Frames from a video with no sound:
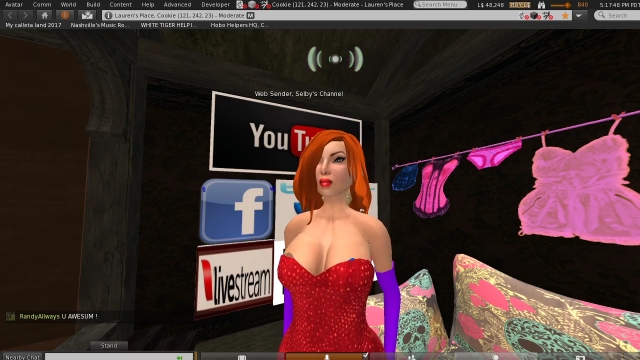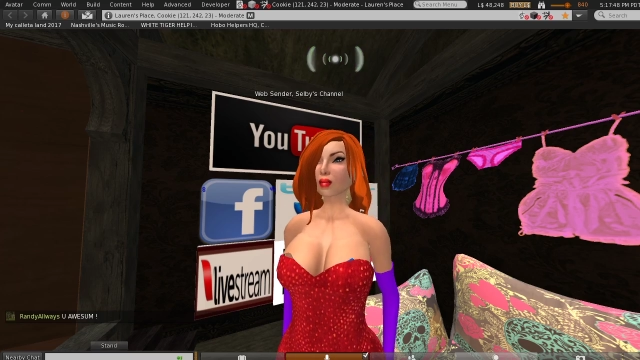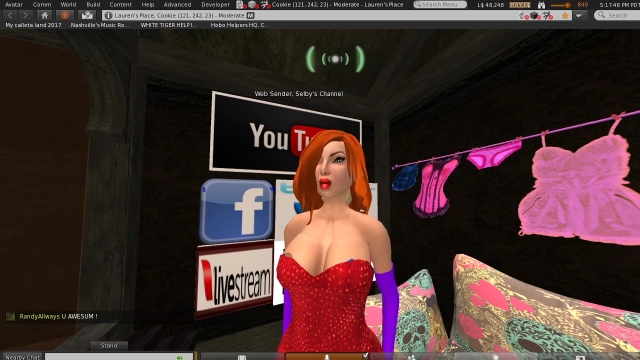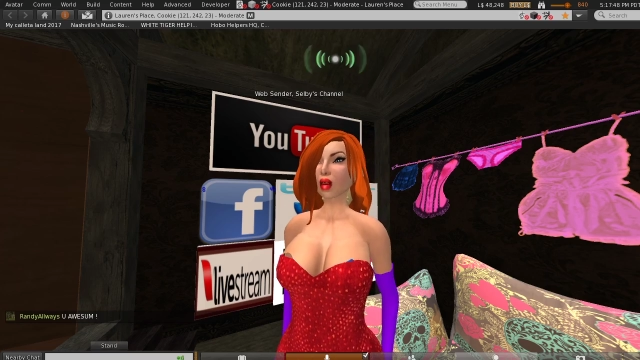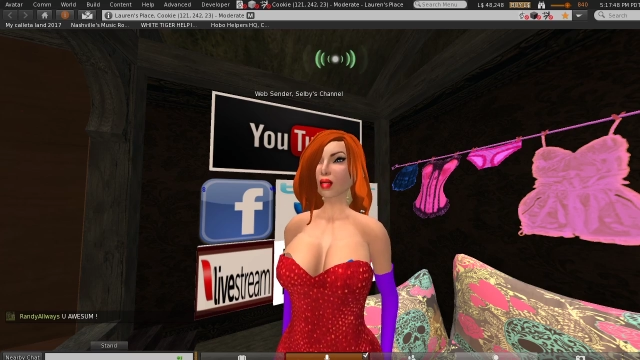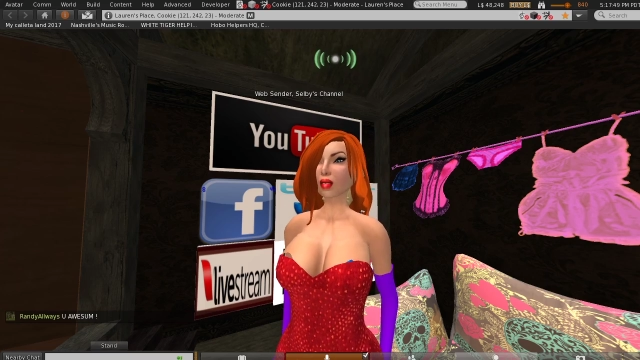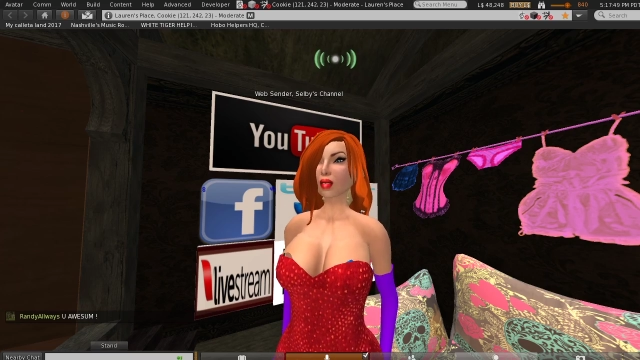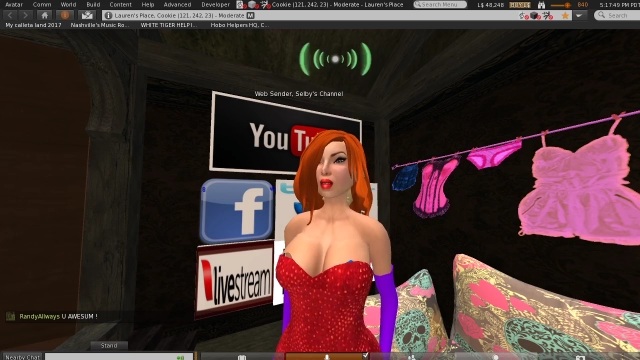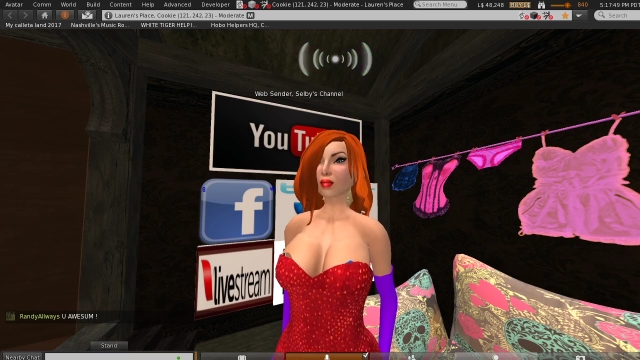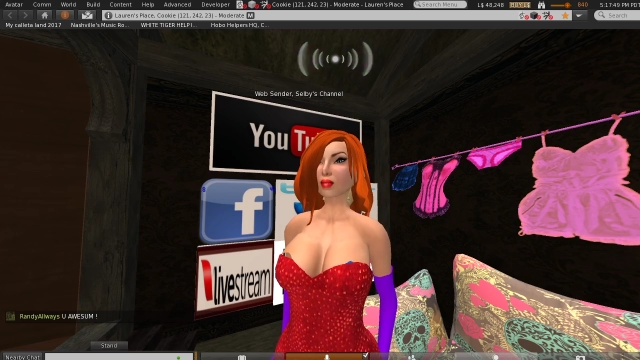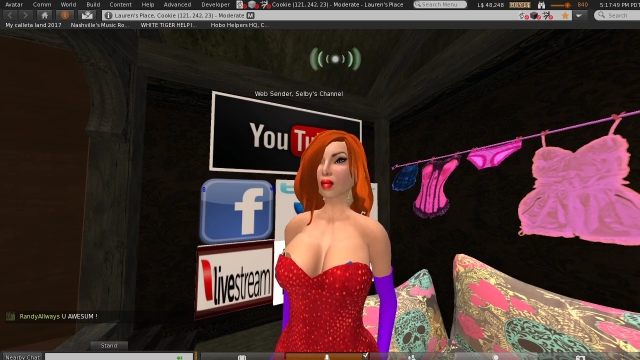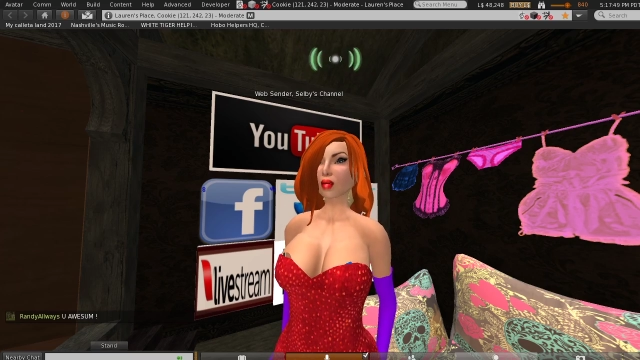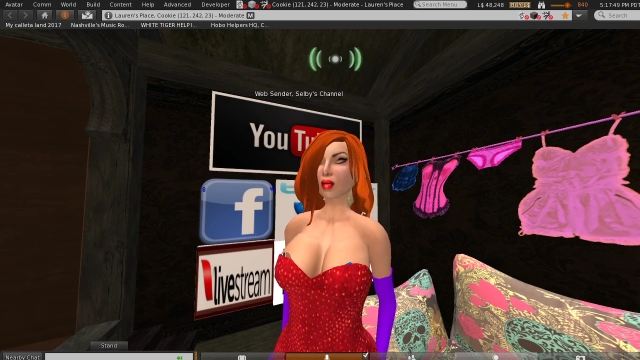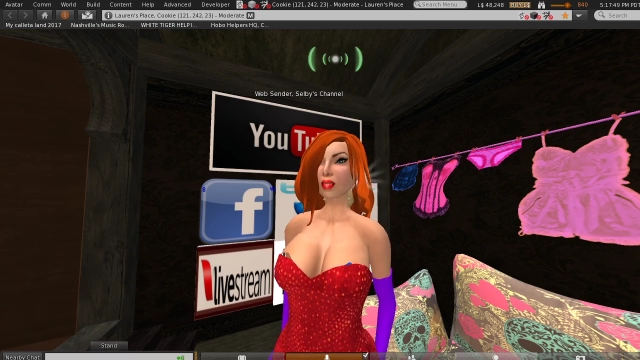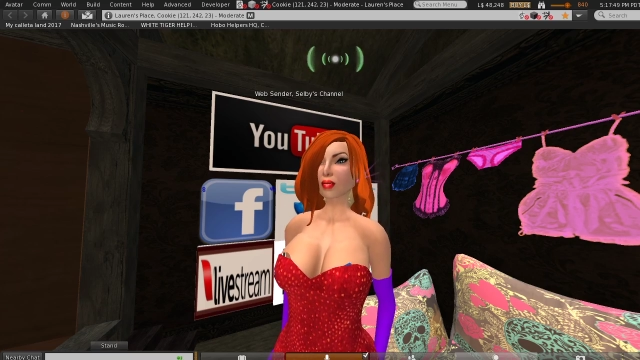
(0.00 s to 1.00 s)

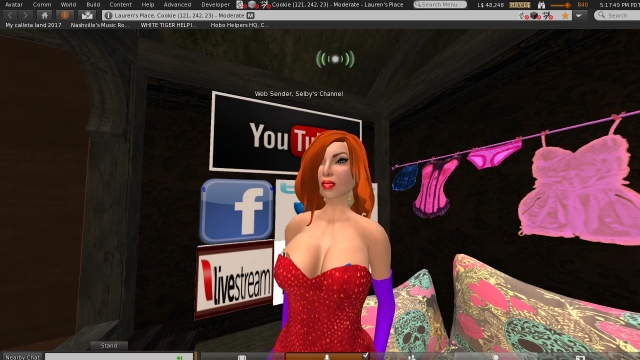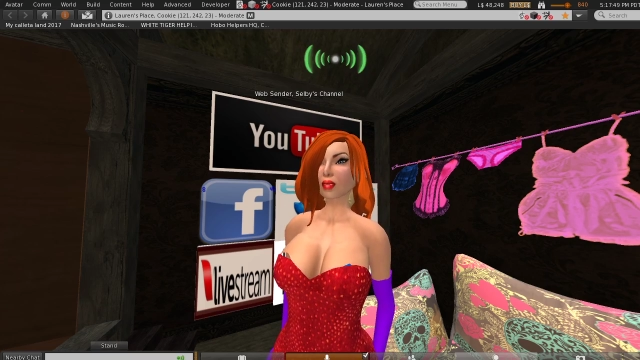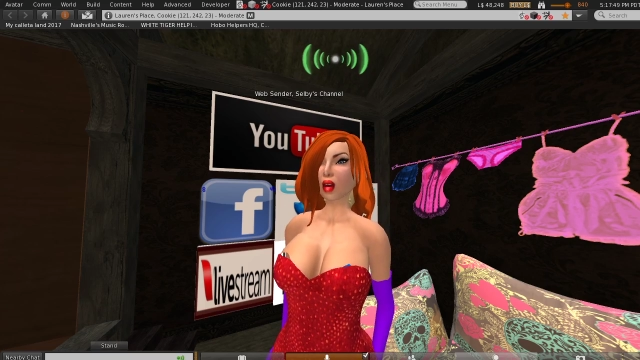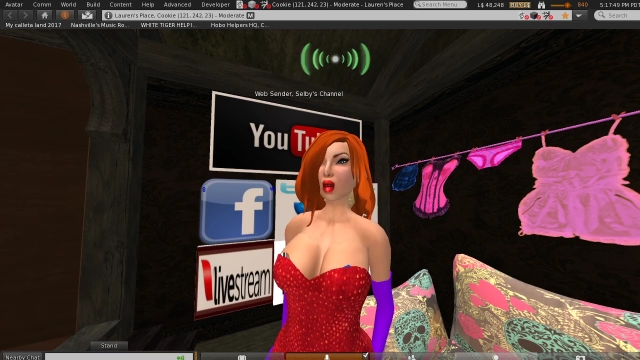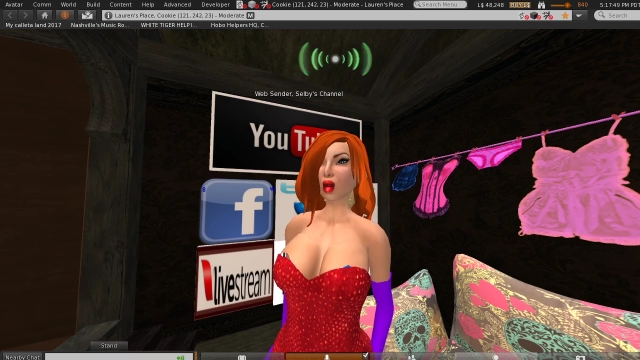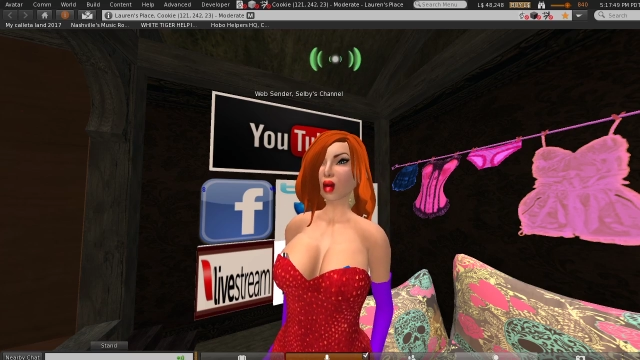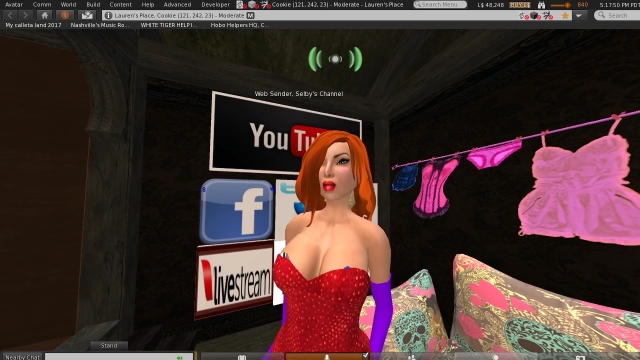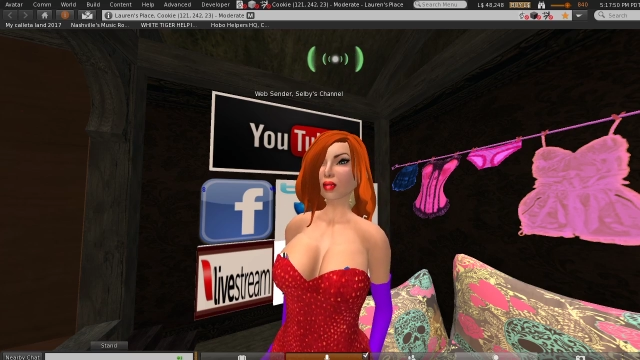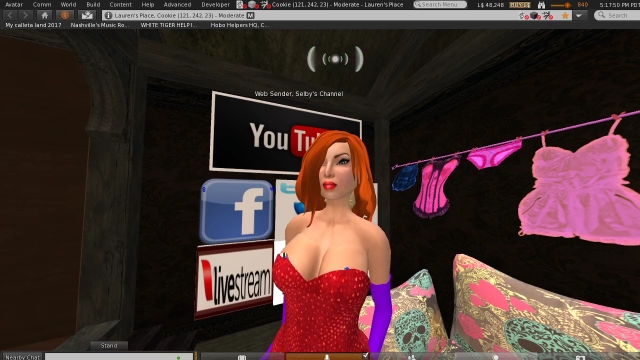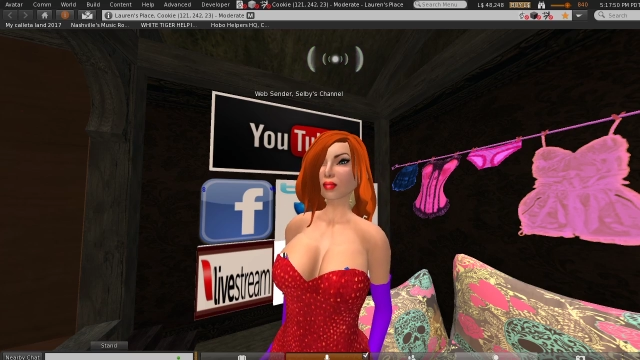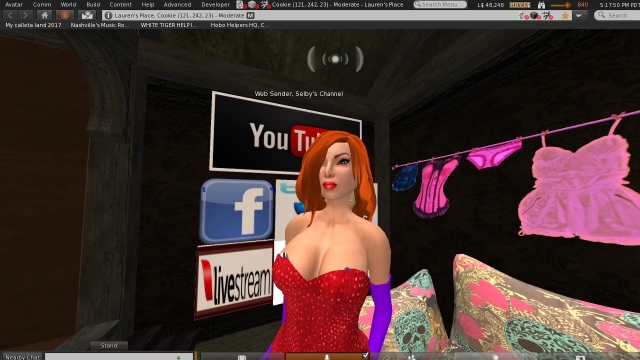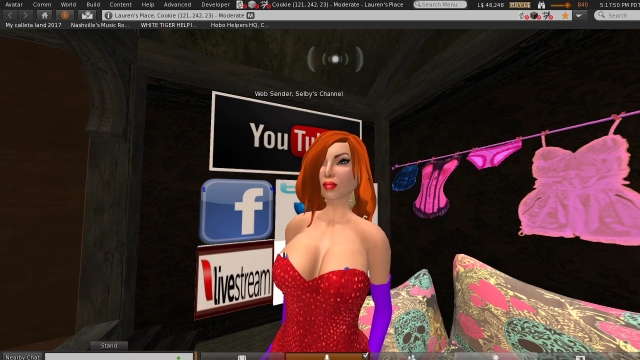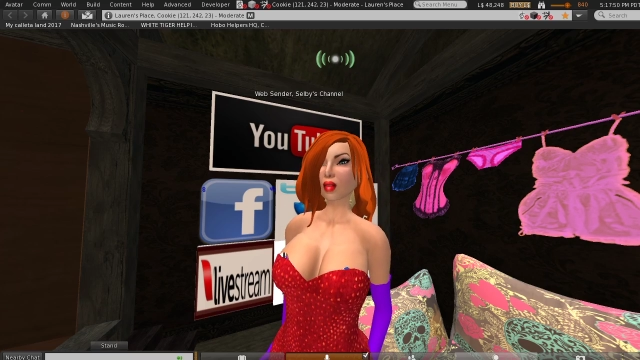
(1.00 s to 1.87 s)
costume and learn the